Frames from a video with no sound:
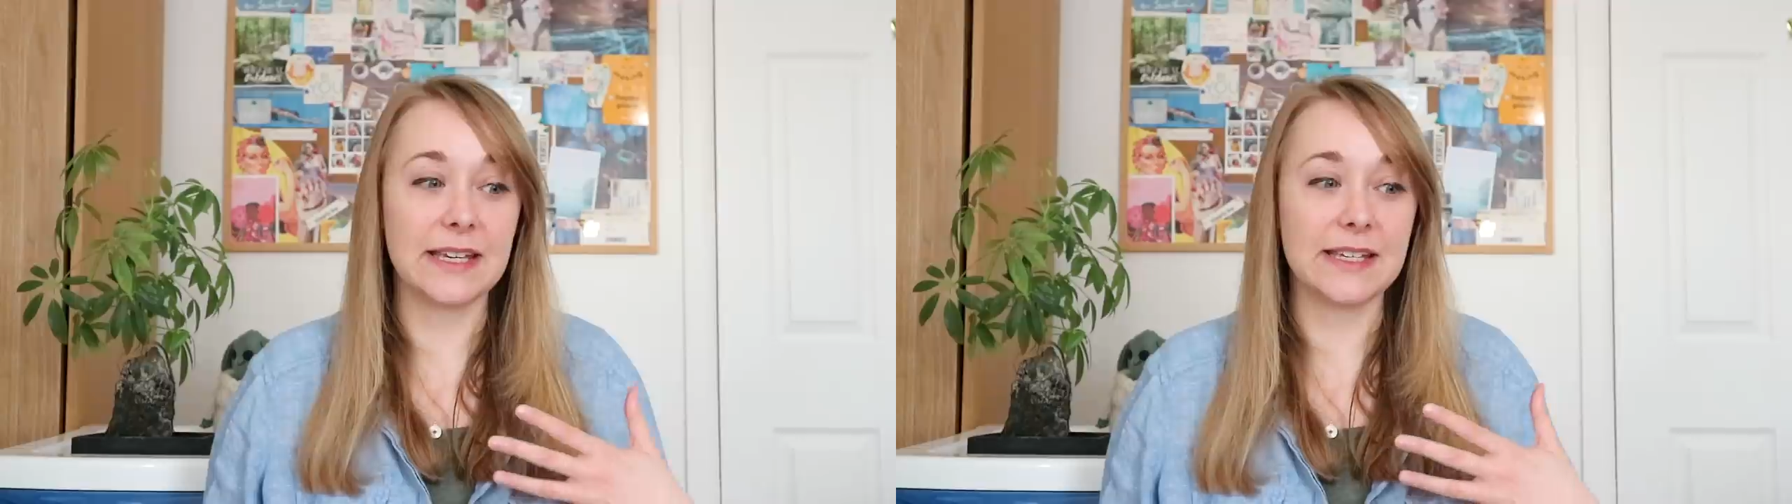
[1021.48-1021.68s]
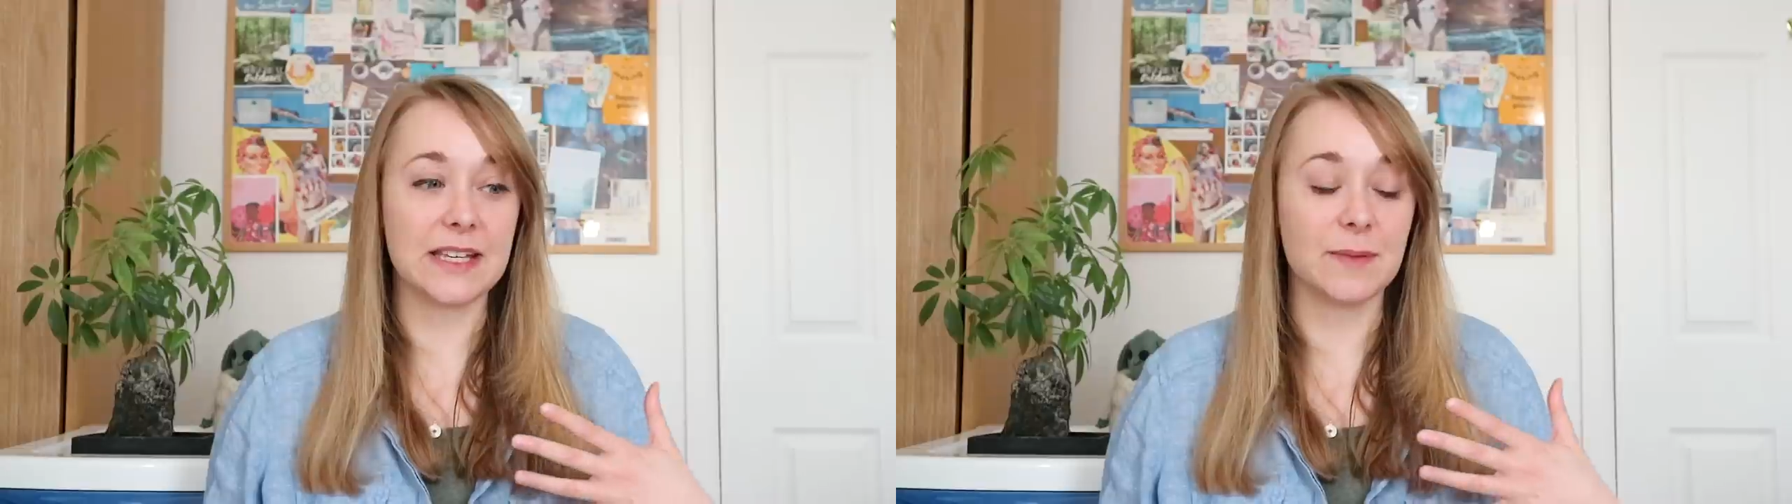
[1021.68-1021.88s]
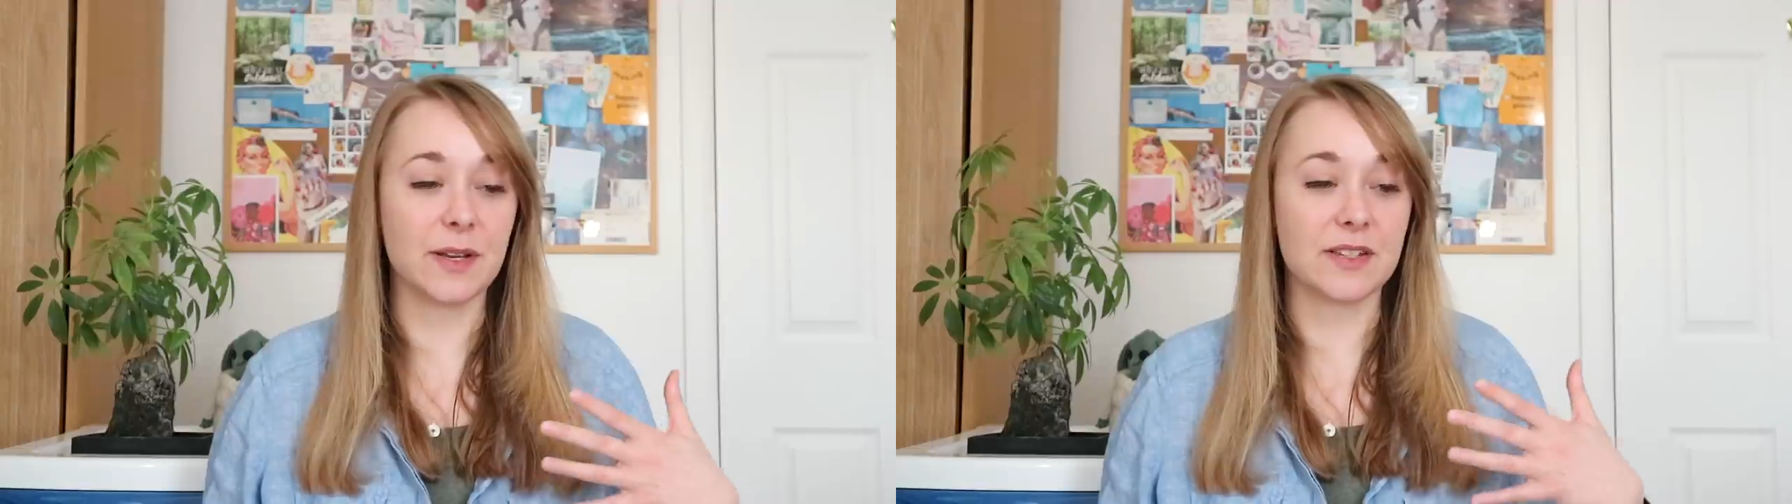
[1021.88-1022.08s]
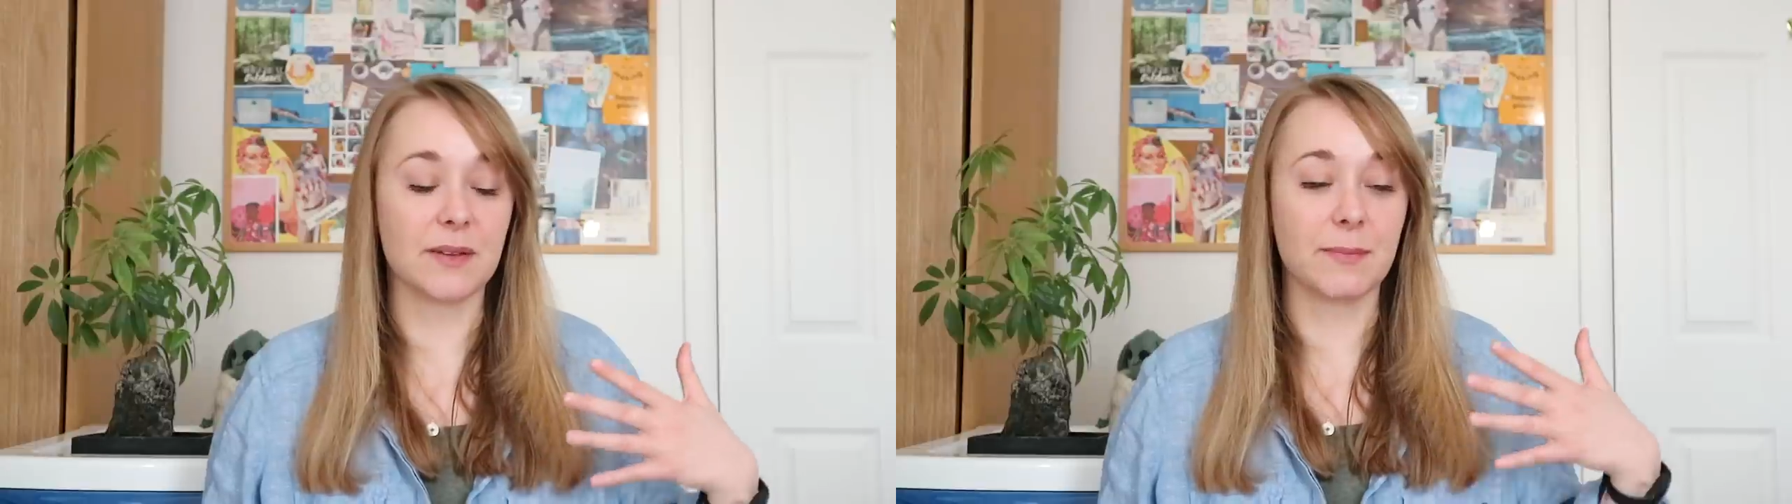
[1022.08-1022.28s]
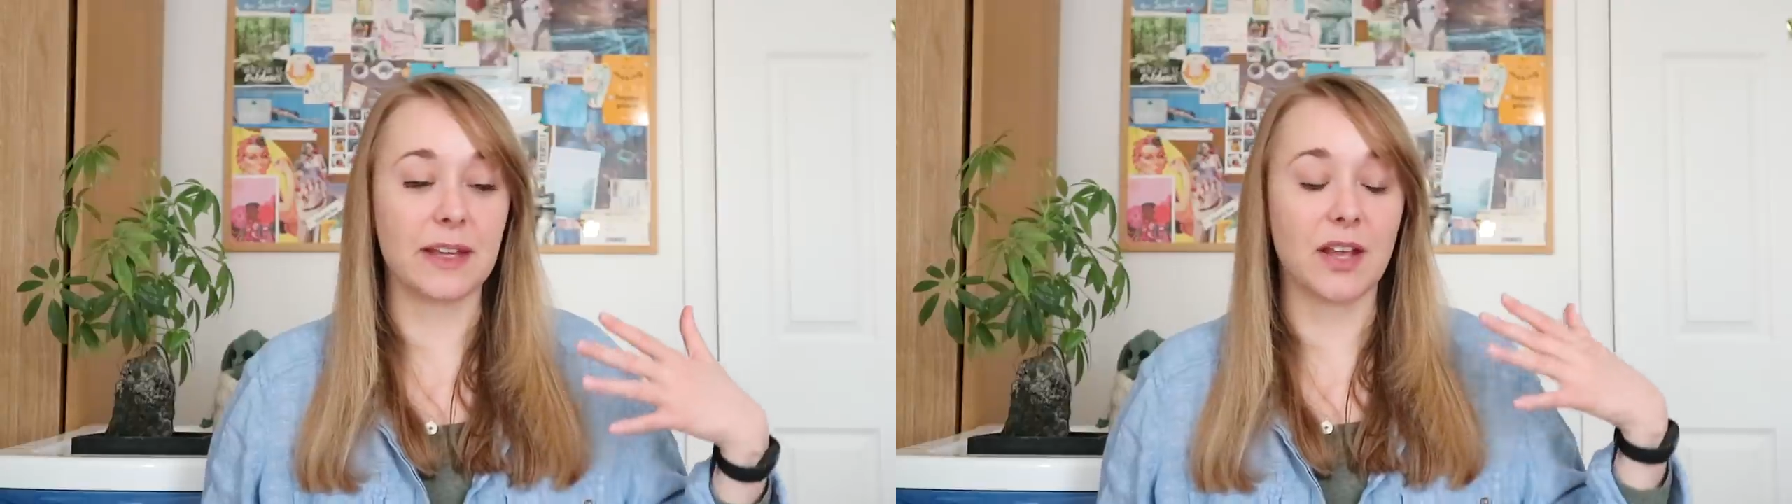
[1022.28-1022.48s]
easy because
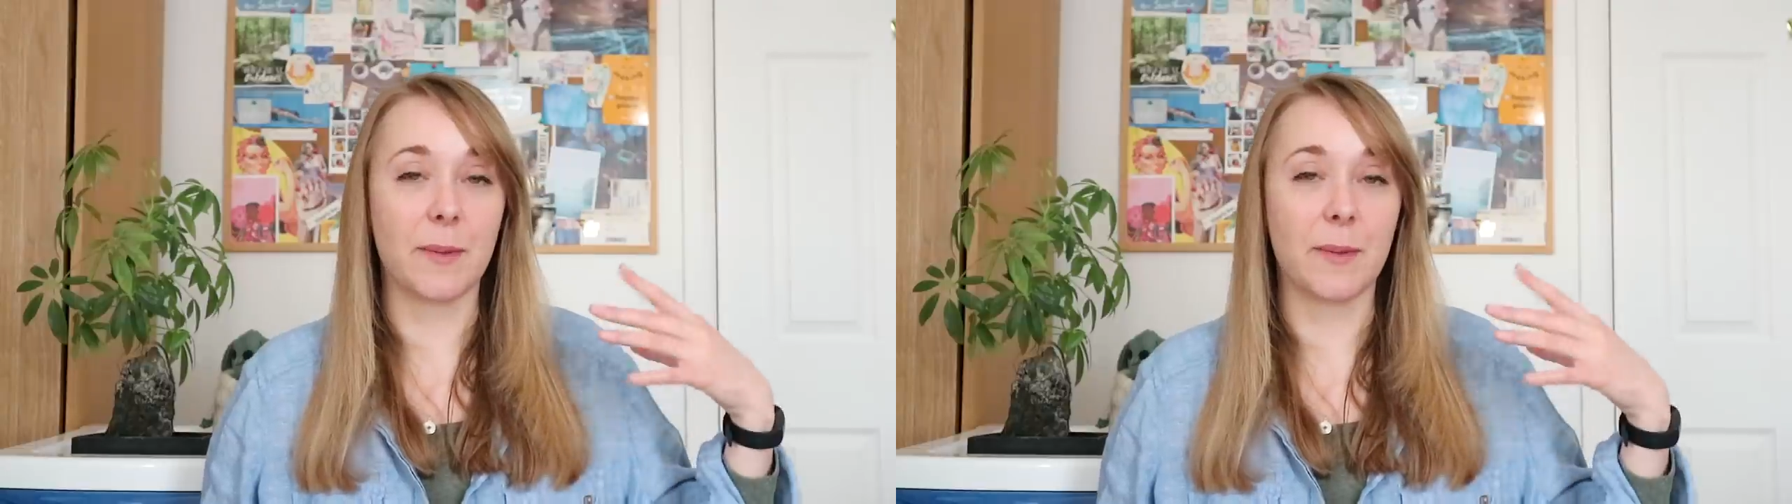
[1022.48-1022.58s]
it meant